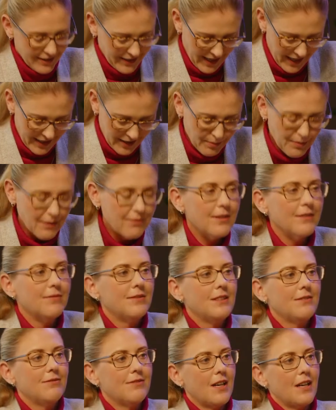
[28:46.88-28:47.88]
That'll be
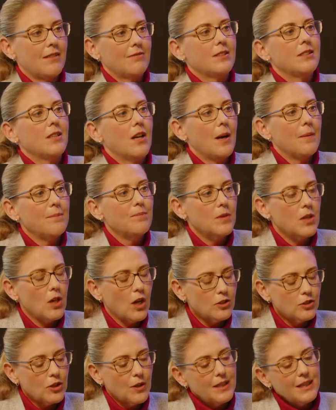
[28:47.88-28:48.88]
55,
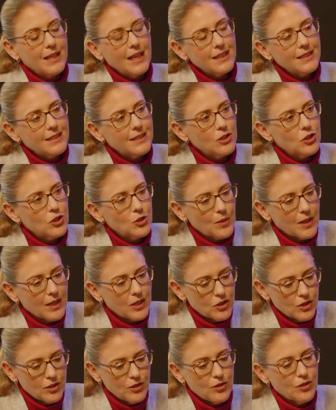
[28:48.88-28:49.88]
So in that
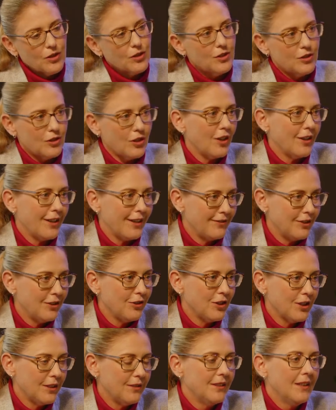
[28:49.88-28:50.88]
situation, you can start,
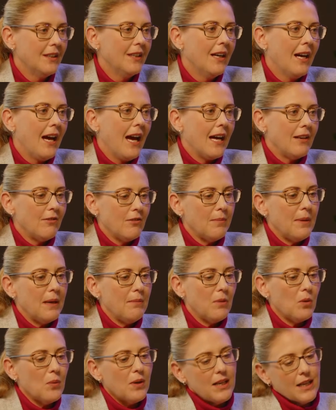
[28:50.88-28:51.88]
and
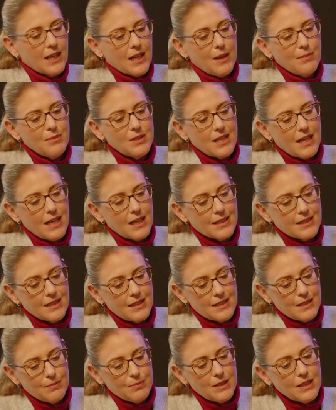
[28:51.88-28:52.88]
remember, when it comes to
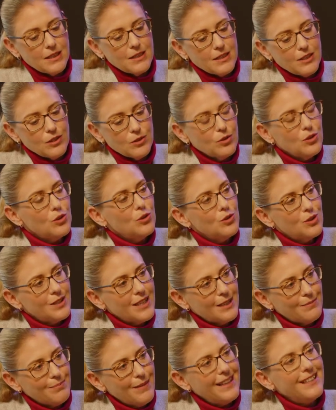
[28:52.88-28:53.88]
accessibility, you'll use
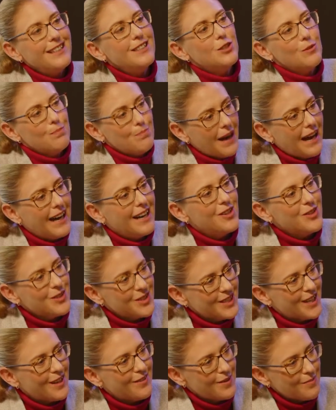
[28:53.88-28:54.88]
that money to buy
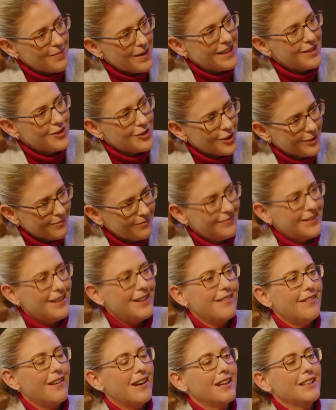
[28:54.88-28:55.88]
yourself a pension,
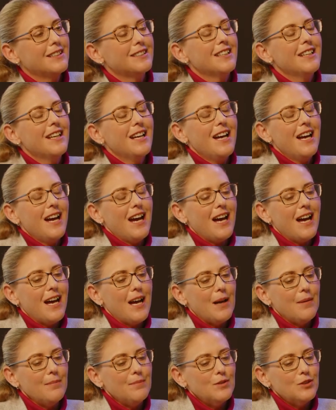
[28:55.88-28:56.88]

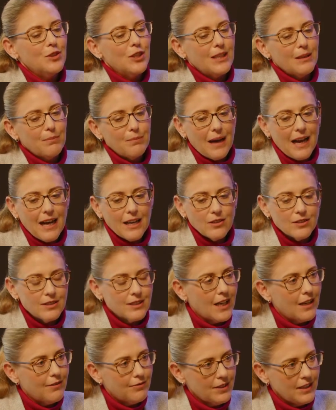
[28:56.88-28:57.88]
right? So it'll buy
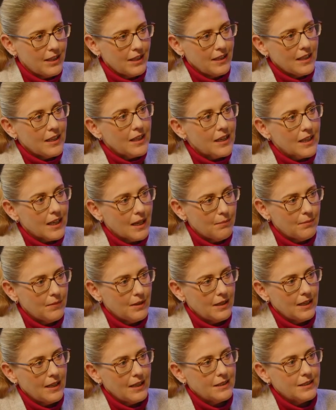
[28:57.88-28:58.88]
yourself an income
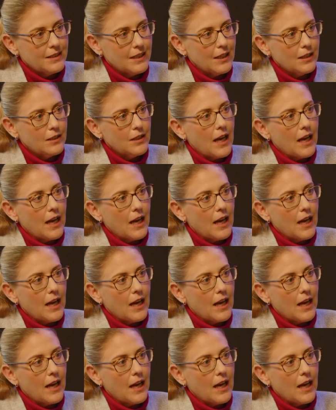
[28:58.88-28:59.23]
later.